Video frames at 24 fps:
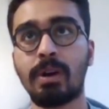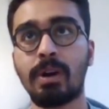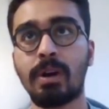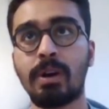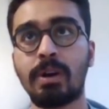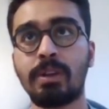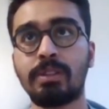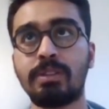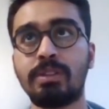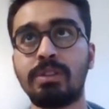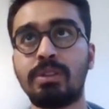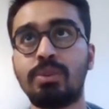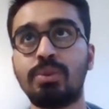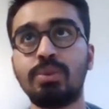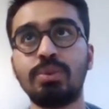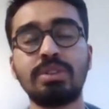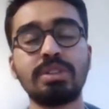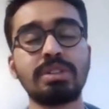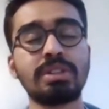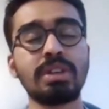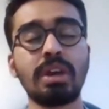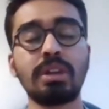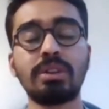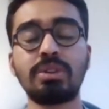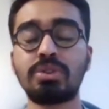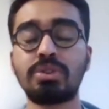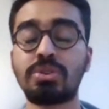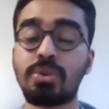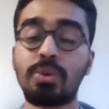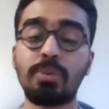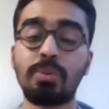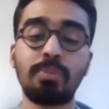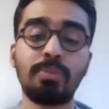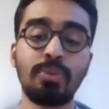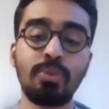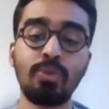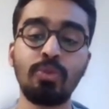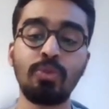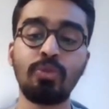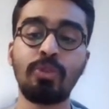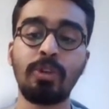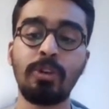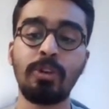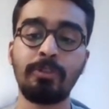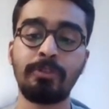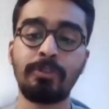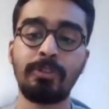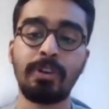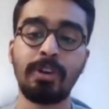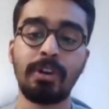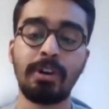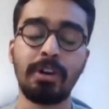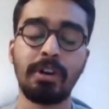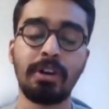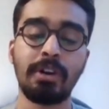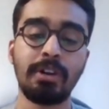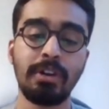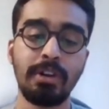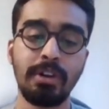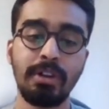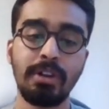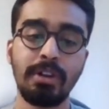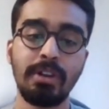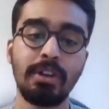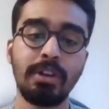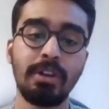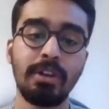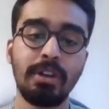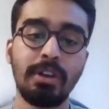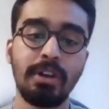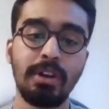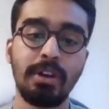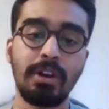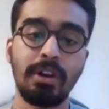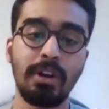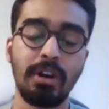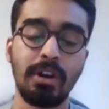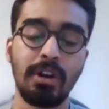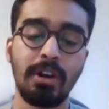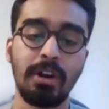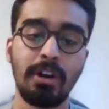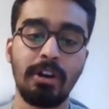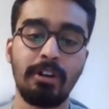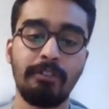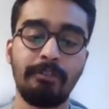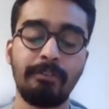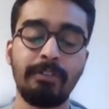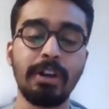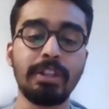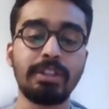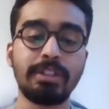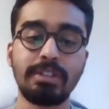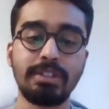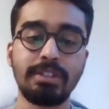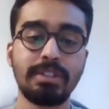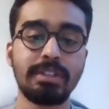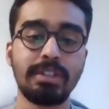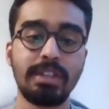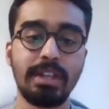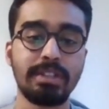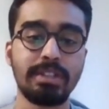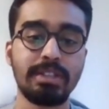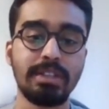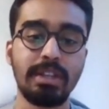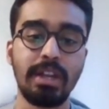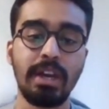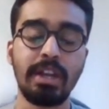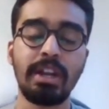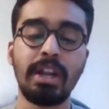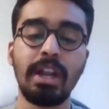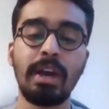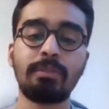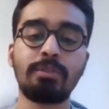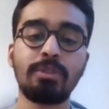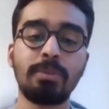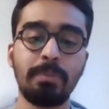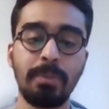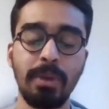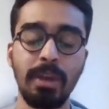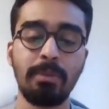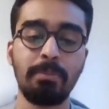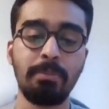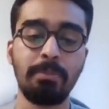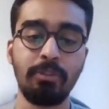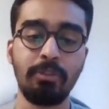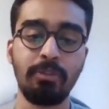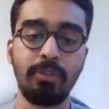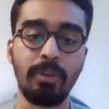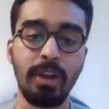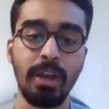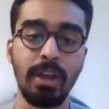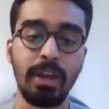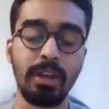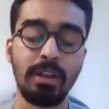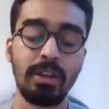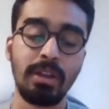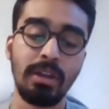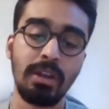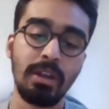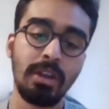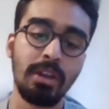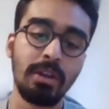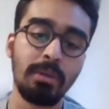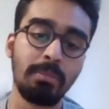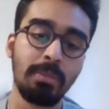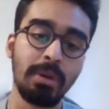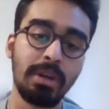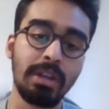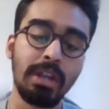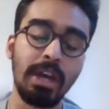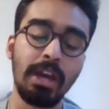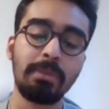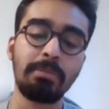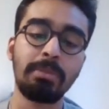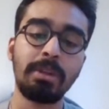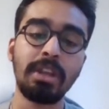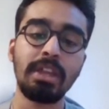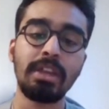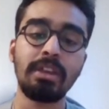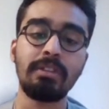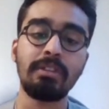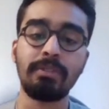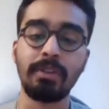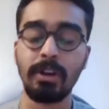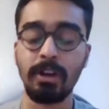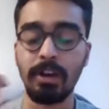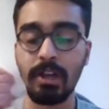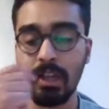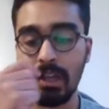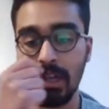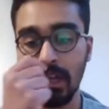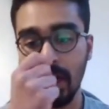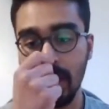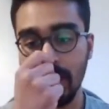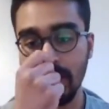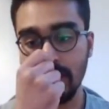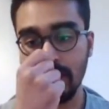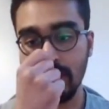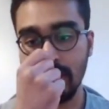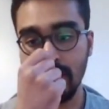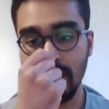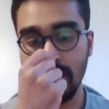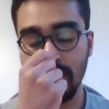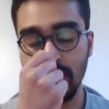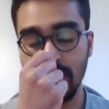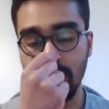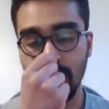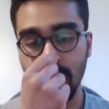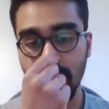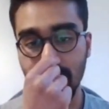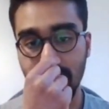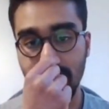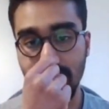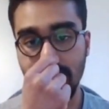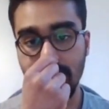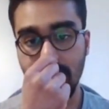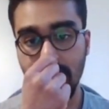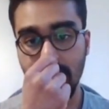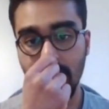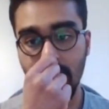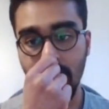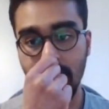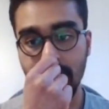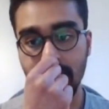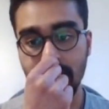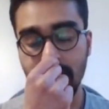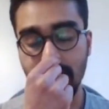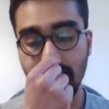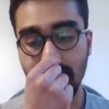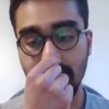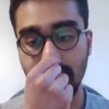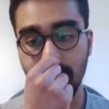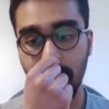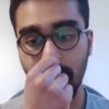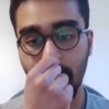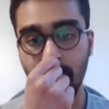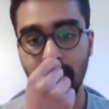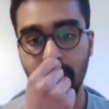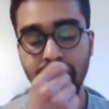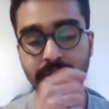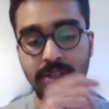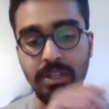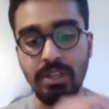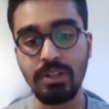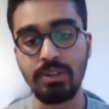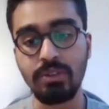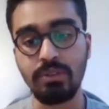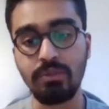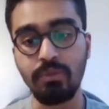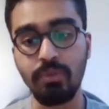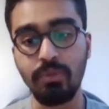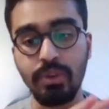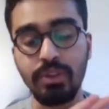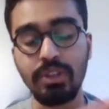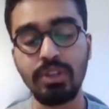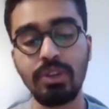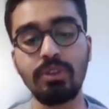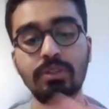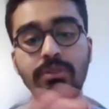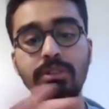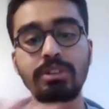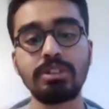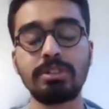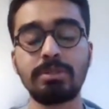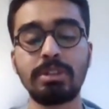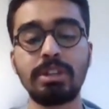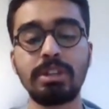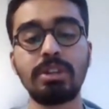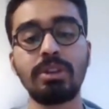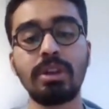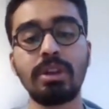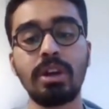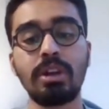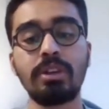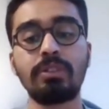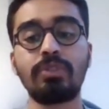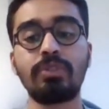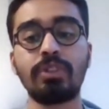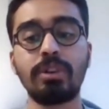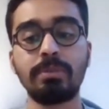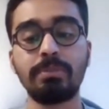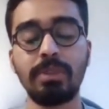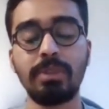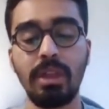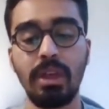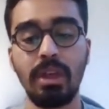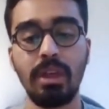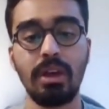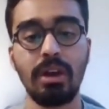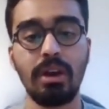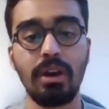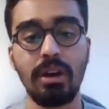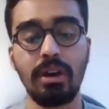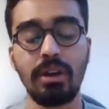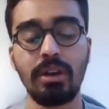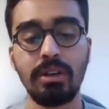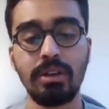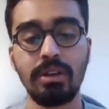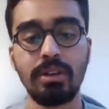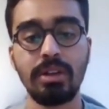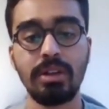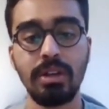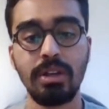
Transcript: uh, you just had to show proof of uh, right. uh, funds. That's it. I didn't have to pay beforehand. But I believe uh, last year the university had this policy for the university to confirm the uh,